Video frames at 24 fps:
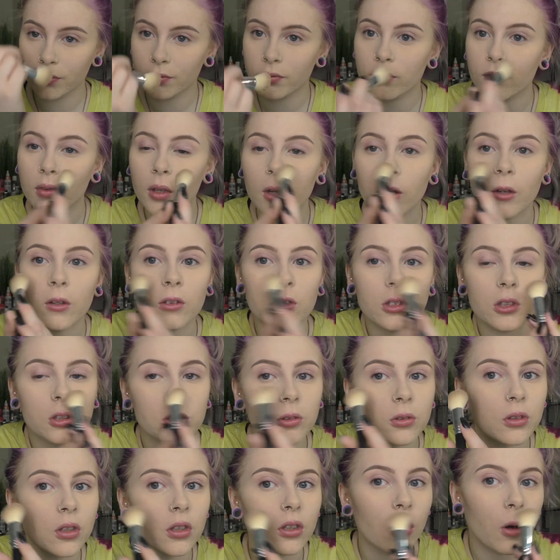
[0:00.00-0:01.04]
I don't
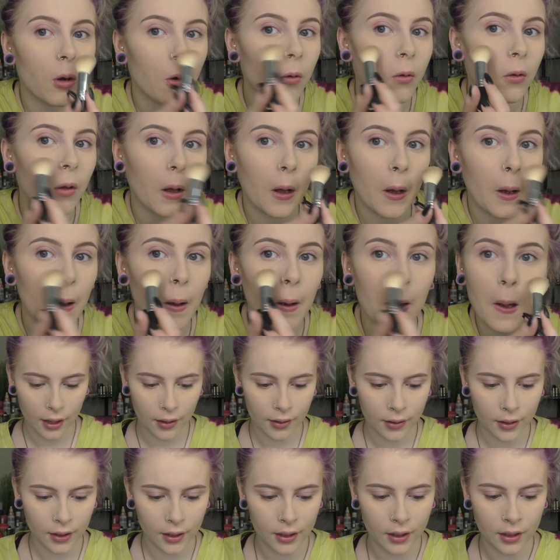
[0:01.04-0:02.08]
do a whole lot.
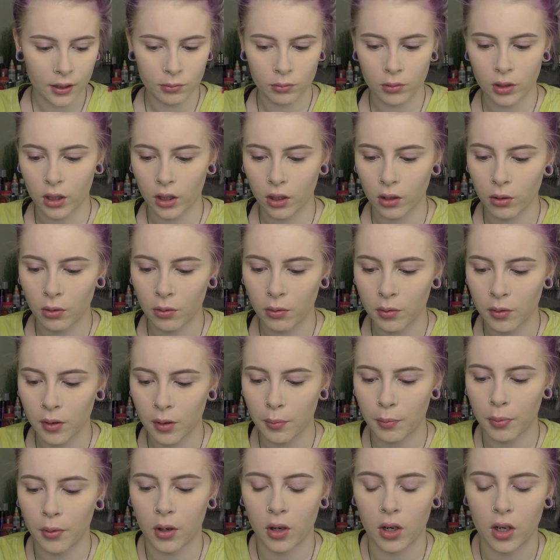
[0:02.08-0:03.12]
And then I'm gonna go on with the
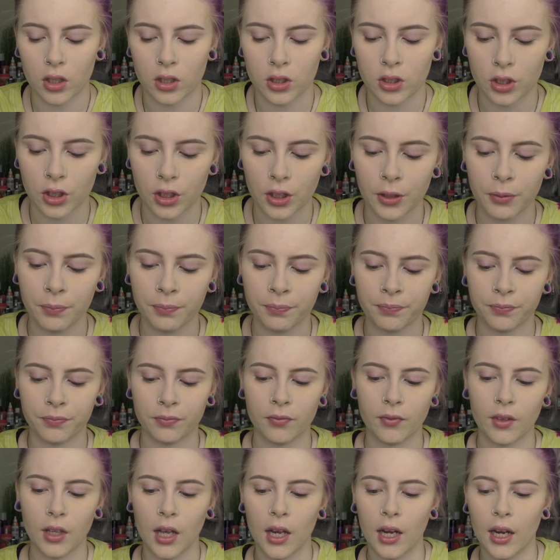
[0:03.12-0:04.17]
bronzer.
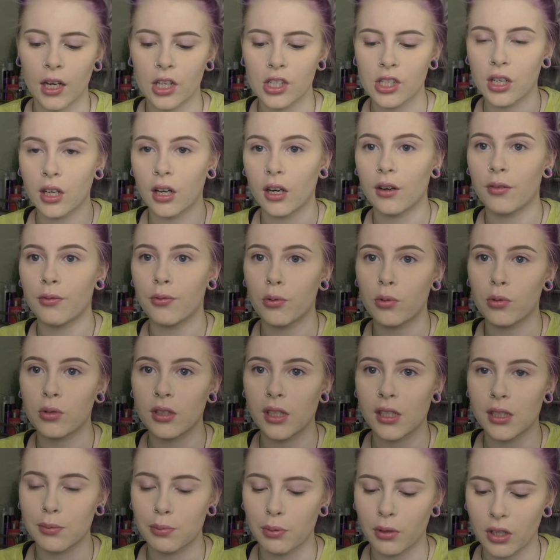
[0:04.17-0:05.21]
And I actually got a
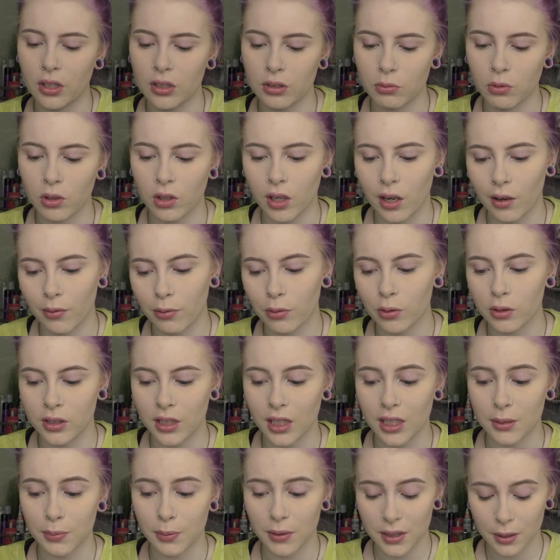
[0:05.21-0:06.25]
full-size bronzer. Well, not
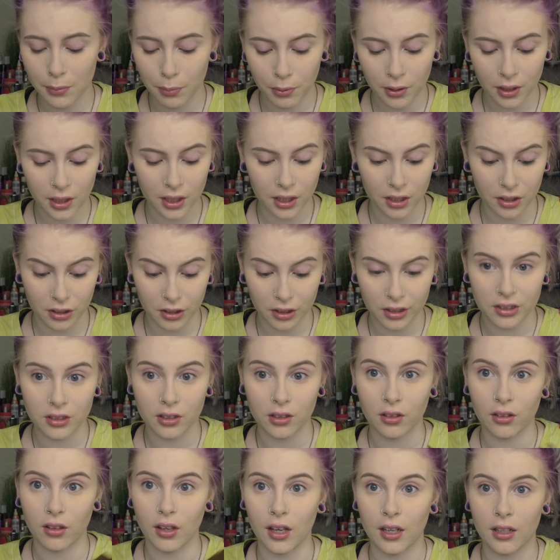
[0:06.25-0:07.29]
full-size, but it's a pretty good
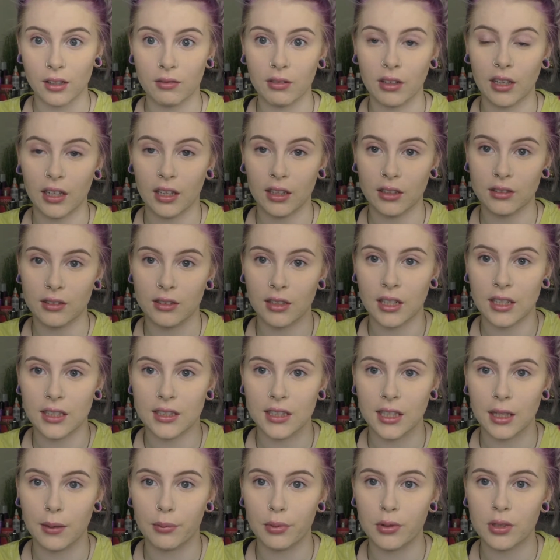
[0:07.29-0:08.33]
look, like nice
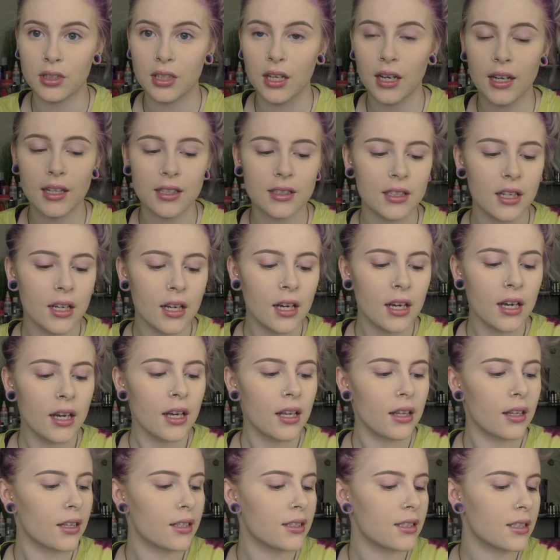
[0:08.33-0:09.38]
sample size.
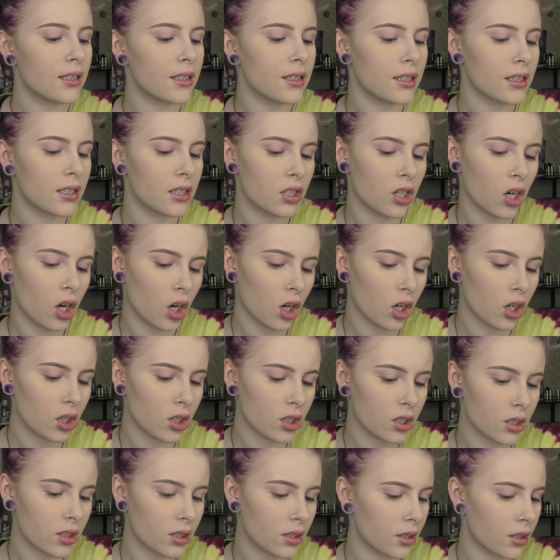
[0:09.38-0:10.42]
This is the
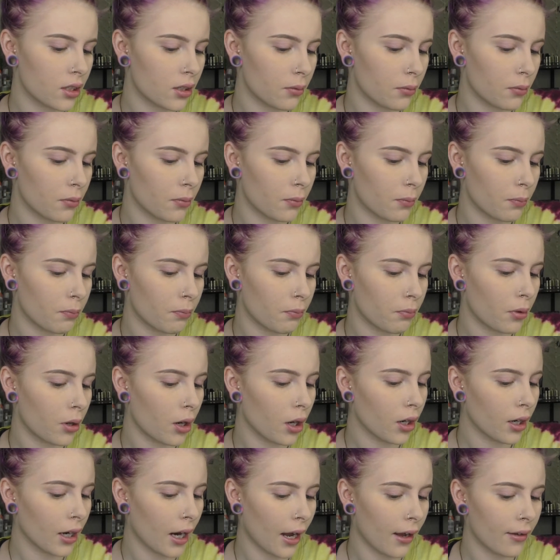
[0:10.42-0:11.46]
Tarte
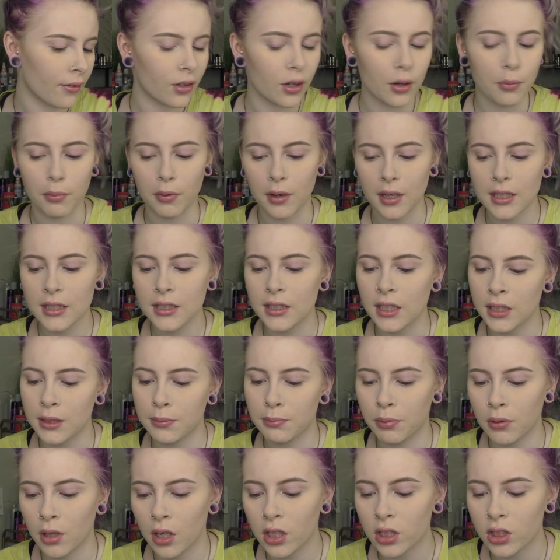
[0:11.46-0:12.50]
Park Avenue Princess
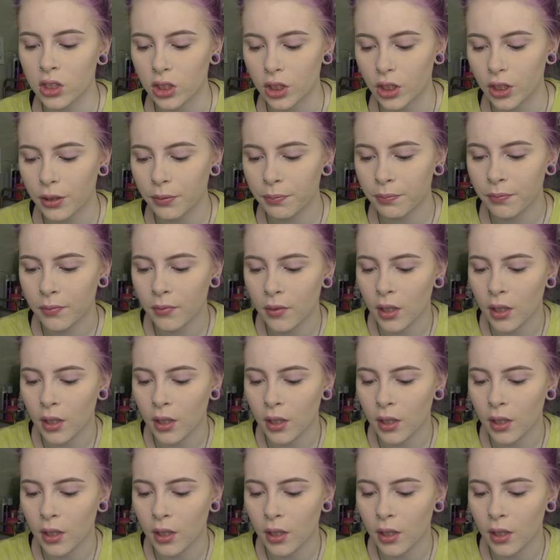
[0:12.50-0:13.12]
bronzer.